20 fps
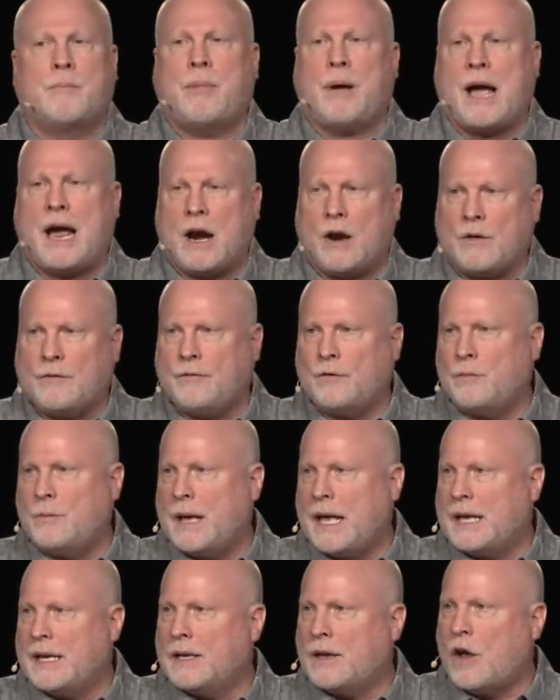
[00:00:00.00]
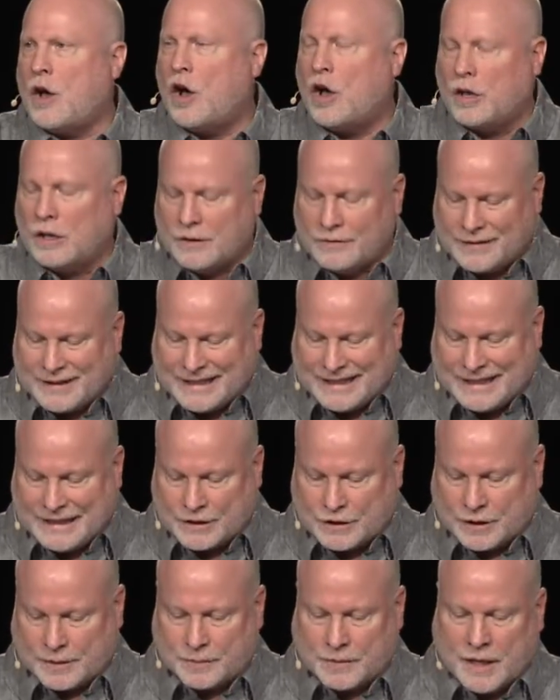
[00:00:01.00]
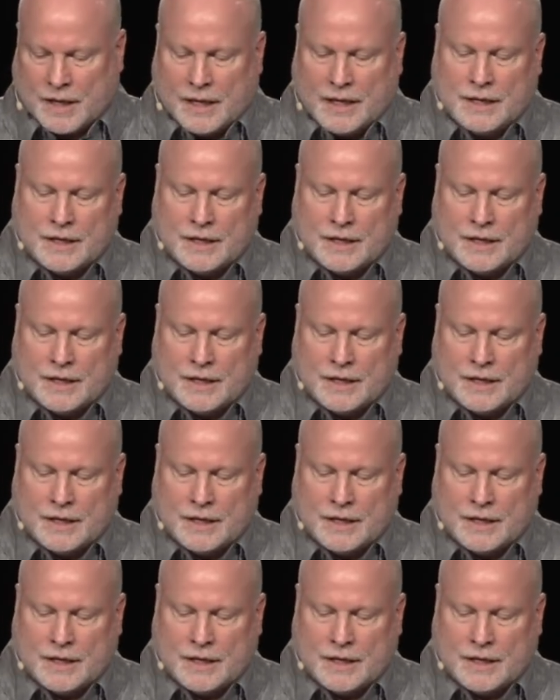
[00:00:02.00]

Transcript: powerful man in all of Egypt.